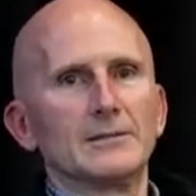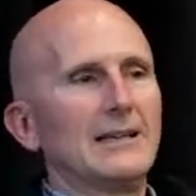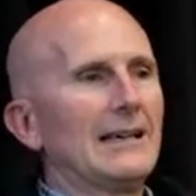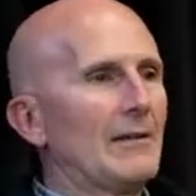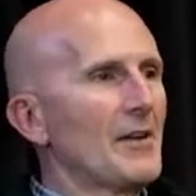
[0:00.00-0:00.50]

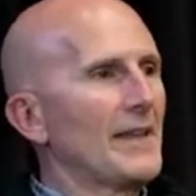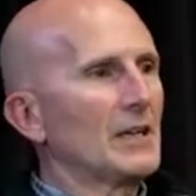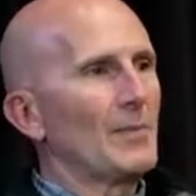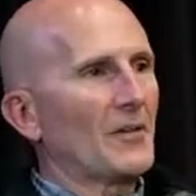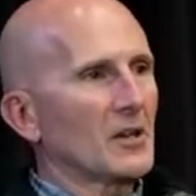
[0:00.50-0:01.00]
Everything
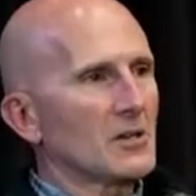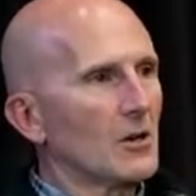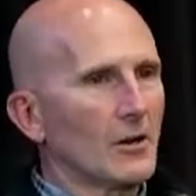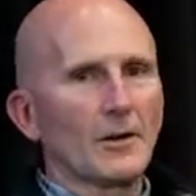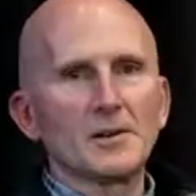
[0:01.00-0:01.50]
about the
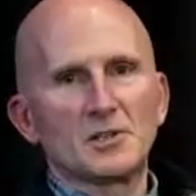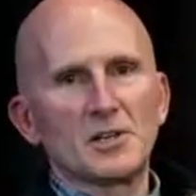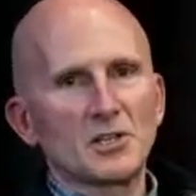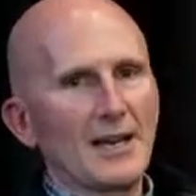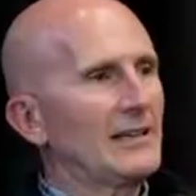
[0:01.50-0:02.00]
car is
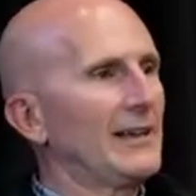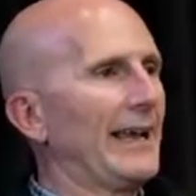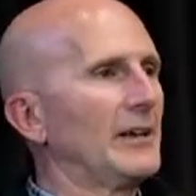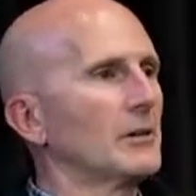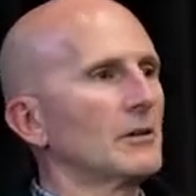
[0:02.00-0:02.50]
designed to
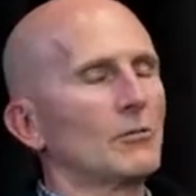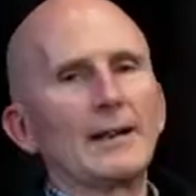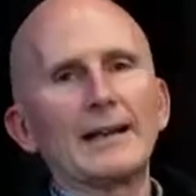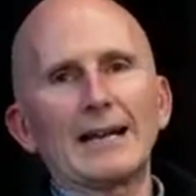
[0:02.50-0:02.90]
handle a wreck.